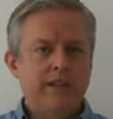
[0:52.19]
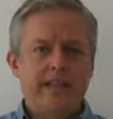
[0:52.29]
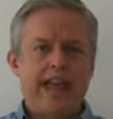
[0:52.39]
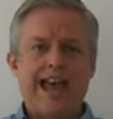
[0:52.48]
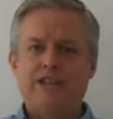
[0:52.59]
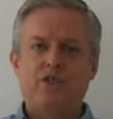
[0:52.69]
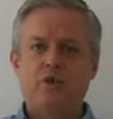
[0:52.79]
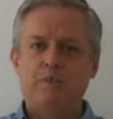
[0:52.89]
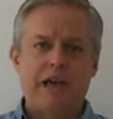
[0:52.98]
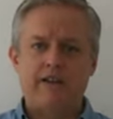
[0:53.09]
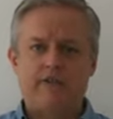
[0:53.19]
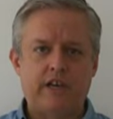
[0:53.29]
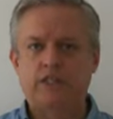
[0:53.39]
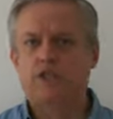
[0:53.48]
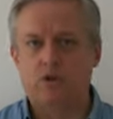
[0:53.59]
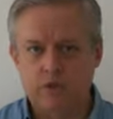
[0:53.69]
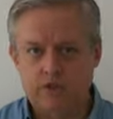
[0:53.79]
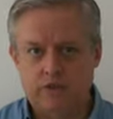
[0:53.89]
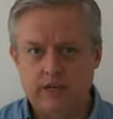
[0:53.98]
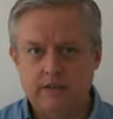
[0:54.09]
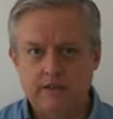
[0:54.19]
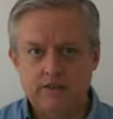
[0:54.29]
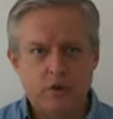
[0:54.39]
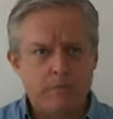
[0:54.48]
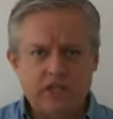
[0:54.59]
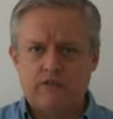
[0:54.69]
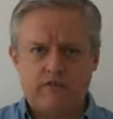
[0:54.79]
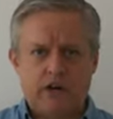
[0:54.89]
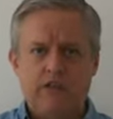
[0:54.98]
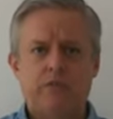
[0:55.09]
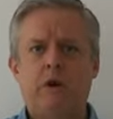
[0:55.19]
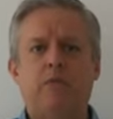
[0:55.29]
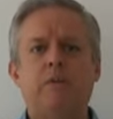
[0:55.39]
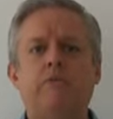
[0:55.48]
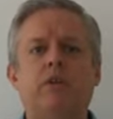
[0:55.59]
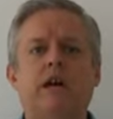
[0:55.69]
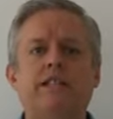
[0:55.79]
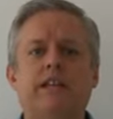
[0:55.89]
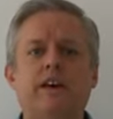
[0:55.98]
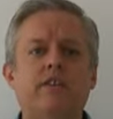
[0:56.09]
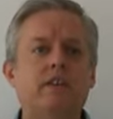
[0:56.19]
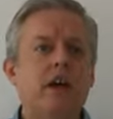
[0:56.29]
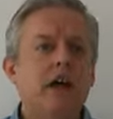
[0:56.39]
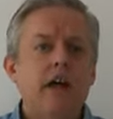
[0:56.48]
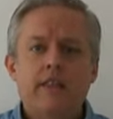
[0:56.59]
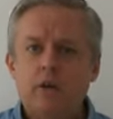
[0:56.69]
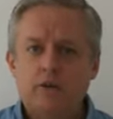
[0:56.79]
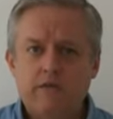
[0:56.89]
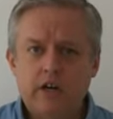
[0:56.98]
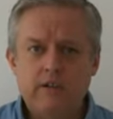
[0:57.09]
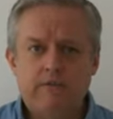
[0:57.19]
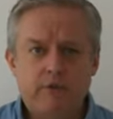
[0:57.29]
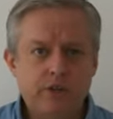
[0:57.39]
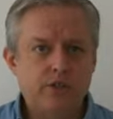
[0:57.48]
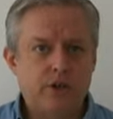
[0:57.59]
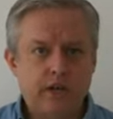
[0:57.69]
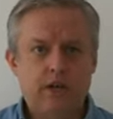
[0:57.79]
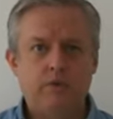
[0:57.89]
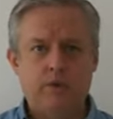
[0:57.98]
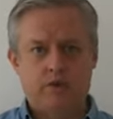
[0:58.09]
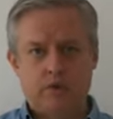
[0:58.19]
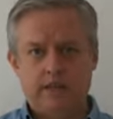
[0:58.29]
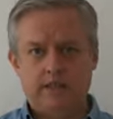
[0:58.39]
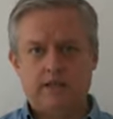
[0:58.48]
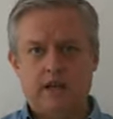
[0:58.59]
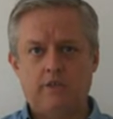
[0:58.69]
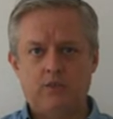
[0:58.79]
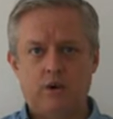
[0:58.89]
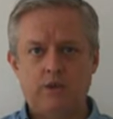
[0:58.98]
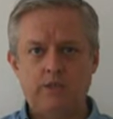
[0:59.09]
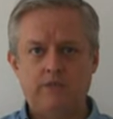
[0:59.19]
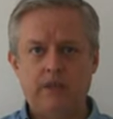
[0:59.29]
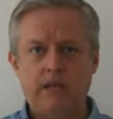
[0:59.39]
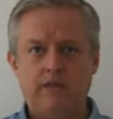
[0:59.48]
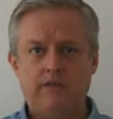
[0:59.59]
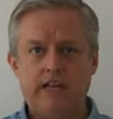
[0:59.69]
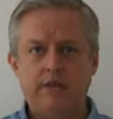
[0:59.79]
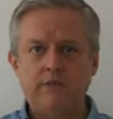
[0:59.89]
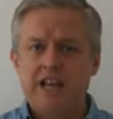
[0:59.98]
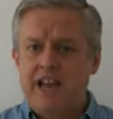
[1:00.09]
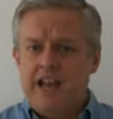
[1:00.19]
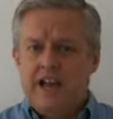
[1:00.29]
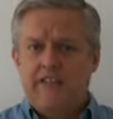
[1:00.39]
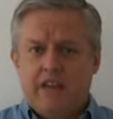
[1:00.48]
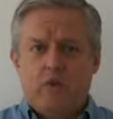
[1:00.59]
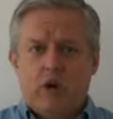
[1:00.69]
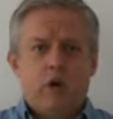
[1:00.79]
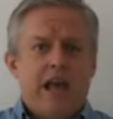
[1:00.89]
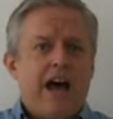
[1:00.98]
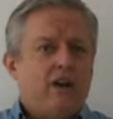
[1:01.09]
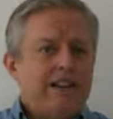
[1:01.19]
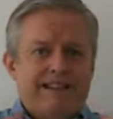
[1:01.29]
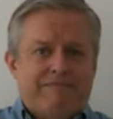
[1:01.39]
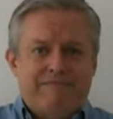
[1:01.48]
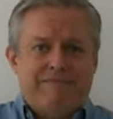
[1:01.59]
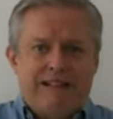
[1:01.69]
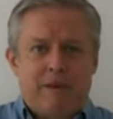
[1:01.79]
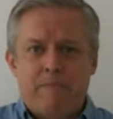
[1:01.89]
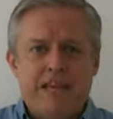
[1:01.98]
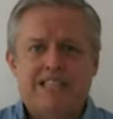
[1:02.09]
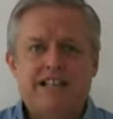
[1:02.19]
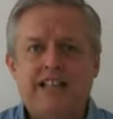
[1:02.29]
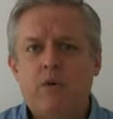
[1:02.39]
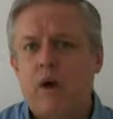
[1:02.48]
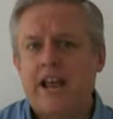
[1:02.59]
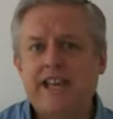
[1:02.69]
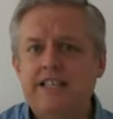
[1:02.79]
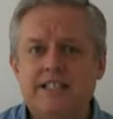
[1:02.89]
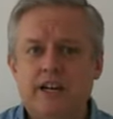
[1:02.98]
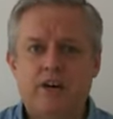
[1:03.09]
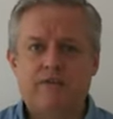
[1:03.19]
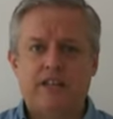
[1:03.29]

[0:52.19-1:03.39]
when the Agile Manifesto was written. So a bunch of very smart people got together. They were very frustrated with the way that software was being developed, and they wrote out basically what I consider a